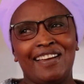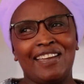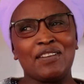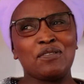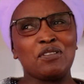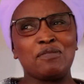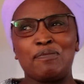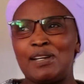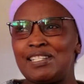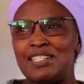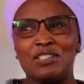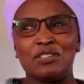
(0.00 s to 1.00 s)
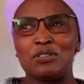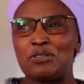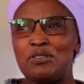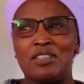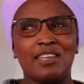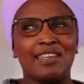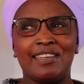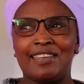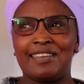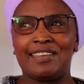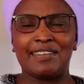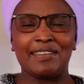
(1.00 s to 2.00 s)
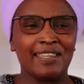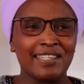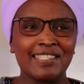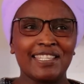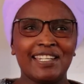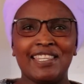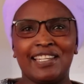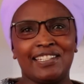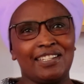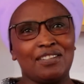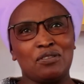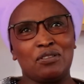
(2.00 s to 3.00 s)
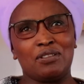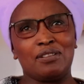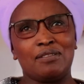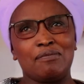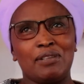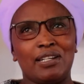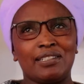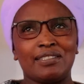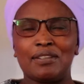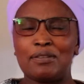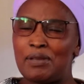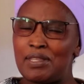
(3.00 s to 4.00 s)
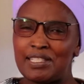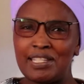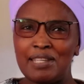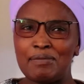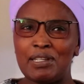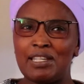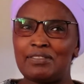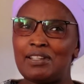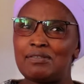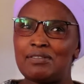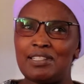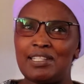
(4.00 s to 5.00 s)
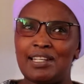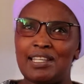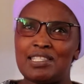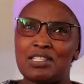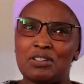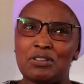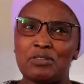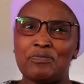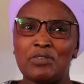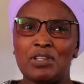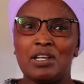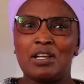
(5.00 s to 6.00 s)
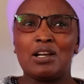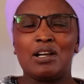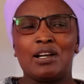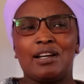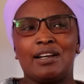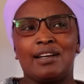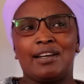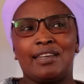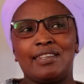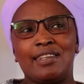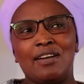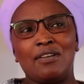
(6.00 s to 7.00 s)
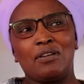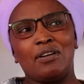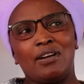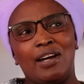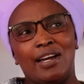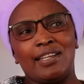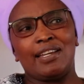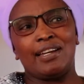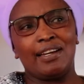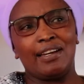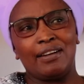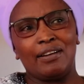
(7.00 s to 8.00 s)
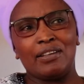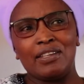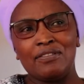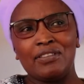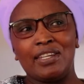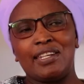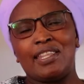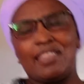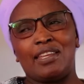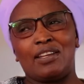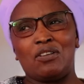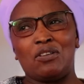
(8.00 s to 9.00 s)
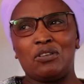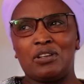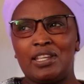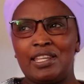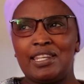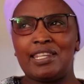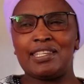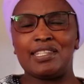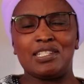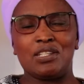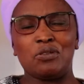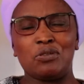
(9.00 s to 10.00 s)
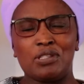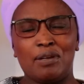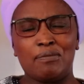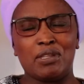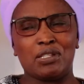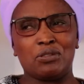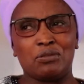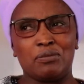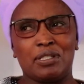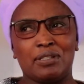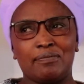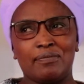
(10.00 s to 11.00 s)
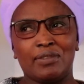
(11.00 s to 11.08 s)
I could punish you to the extent that I could. But with the time, I have come to realize, no. If anything or any kid do something to me,